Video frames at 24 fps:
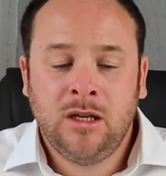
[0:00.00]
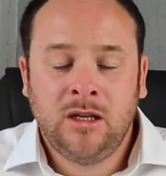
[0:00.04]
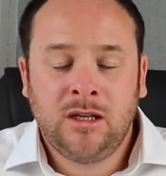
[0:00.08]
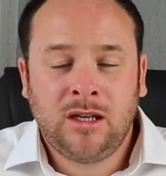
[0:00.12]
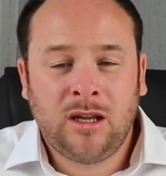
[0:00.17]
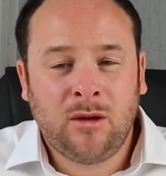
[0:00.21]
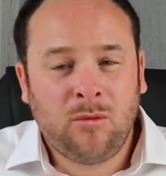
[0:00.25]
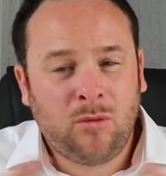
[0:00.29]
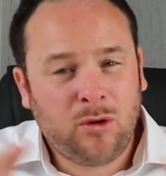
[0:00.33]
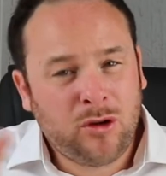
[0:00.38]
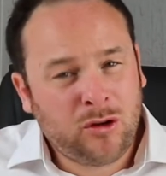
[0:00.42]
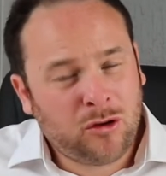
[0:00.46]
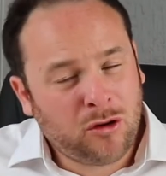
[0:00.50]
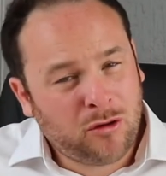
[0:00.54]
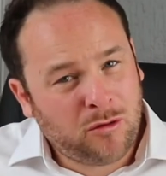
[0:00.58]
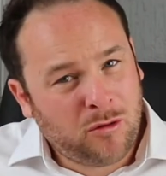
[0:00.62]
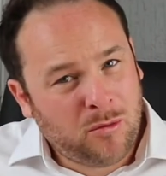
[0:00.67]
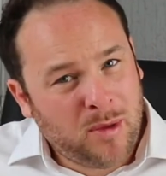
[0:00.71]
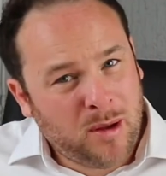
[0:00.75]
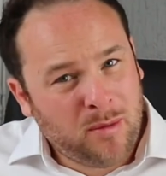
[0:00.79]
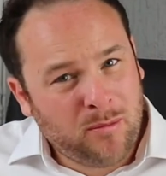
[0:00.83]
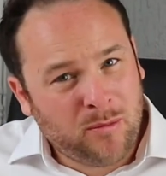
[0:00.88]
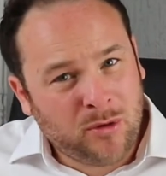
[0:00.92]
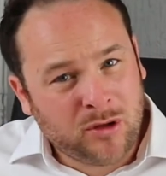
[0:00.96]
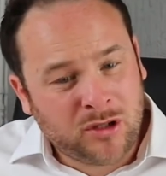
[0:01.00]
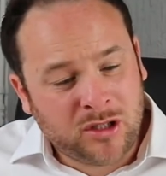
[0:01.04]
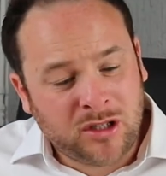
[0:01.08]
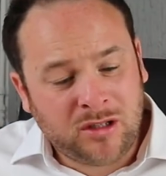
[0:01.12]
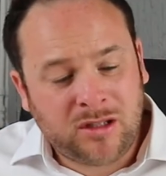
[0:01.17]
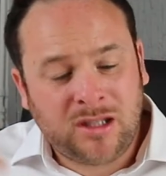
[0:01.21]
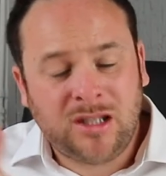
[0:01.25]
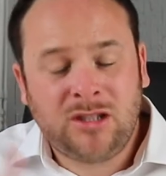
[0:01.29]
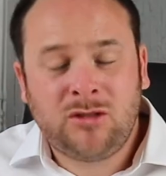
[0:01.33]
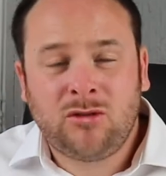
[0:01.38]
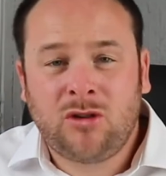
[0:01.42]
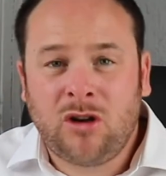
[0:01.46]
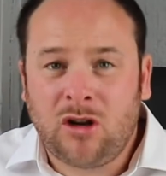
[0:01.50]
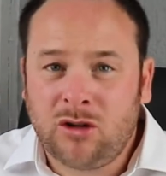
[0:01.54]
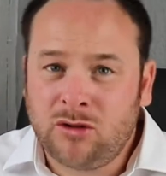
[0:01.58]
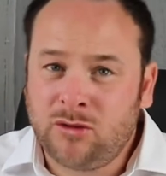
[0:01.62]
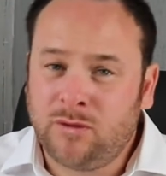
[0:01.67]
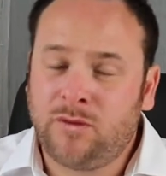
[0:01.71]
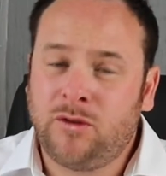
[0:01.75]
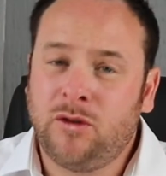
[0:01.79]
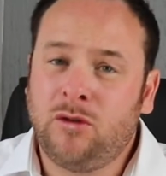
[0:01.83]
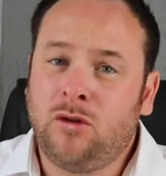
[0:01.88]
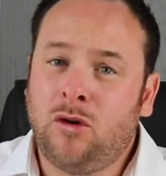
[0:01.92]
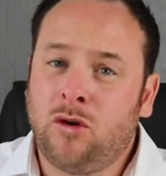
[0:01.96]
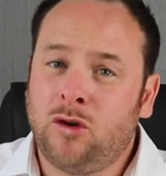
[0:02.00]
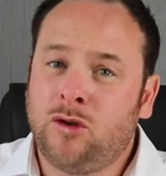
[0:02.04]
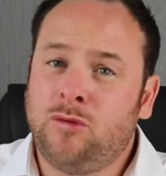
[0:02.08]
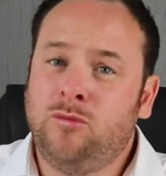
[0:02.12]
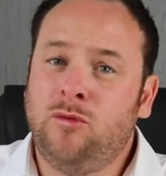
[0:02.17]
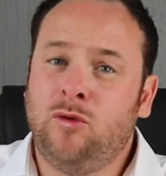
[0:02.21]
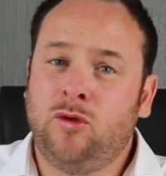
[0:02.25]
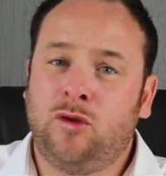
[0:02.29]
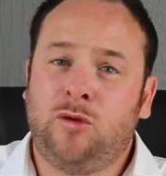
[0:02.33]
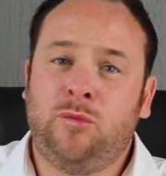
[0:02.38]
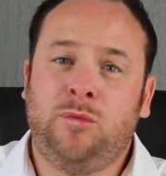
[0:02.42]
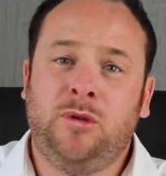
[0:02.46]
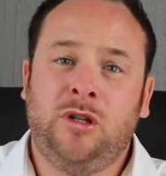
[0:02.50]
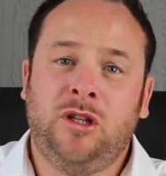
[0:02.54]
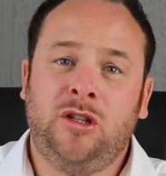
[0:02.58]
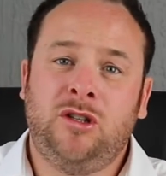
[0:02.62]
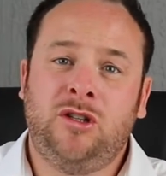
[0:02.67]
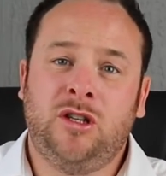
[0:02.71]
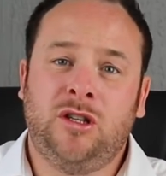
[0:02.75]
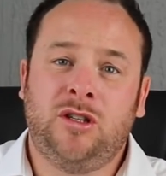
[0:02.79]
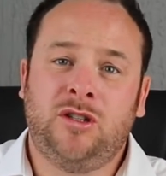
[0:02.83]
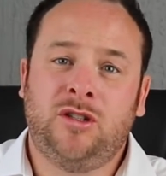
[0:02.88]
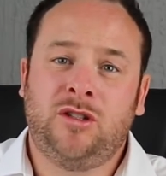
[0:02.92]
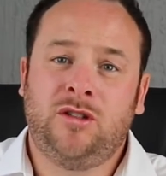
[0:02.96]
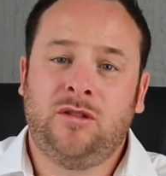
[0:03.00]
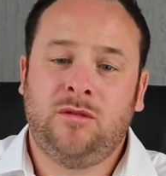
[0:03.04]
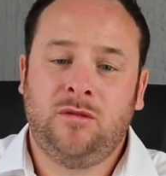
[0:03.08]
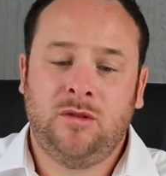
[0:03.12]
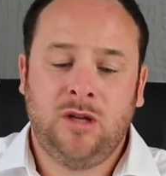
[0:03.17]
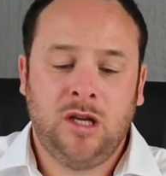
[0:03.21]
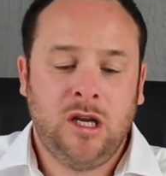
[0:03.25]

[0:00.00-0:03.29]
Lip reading: Now what you've got to remember is that diesel cars often cost more to purchase.